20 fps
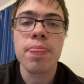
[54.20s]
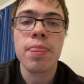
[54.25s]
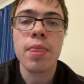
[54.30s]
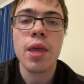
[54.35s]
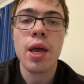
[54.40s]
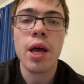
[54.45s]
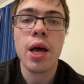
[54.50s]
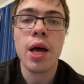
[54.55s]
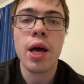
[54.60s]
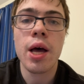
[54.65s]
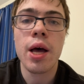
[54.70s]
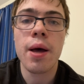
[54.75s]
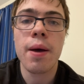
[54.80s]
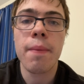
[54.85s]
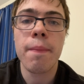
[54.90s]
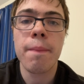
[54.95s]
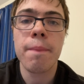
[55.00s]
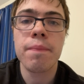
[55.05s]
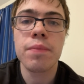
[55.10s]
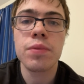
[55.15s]

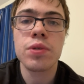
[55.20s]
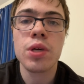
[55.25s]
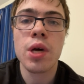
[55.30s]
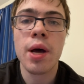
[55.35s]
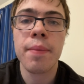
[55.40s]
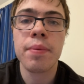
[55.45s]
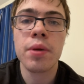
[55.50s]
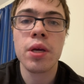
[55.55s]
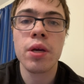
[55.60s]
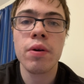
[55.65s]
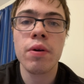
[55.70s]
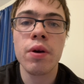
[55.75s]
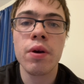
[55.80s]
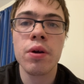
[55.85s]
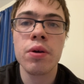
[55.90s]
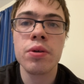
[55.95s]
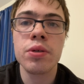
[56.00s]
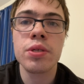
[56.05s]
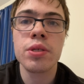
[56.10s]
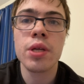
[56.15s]
Top
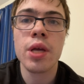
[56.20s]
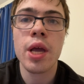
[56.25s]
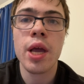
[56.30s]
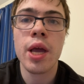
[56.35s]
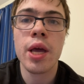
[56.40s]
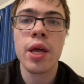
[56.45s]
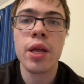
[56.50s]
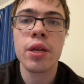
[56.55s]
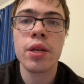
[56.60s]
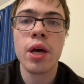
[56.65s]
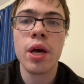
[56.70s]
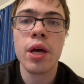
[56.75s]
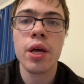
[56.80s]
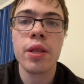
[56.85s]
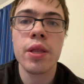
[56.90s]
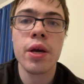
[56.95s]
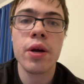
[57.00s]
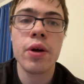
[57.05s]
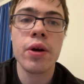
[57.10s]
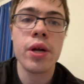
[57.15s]
Heroes, and
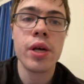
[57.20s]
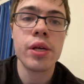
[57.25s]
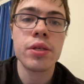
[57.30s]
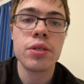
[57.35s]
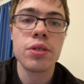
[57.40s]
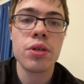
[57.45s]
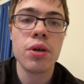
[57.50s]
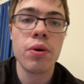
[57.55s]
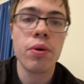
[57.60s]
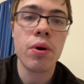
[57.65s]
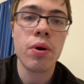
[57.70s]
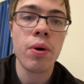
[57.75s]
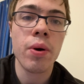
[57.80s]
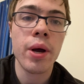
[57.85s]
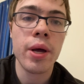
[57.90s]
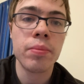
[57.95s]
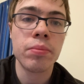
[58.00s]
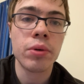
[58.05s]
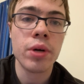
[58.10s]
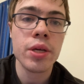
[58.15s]
there it is. So go
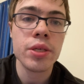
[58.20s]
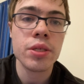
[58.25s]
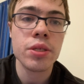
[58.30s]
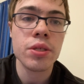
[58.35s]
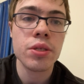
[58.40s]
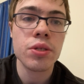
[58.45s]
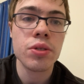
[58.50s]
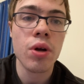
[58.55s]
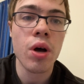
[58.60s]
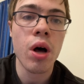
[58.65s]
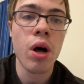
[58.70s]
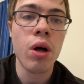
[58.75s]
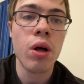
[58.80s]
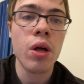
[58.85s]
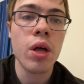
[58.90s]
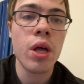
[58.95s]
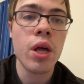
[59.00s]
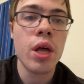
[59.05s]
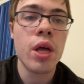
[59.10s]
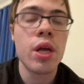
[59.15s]
ahead and press install.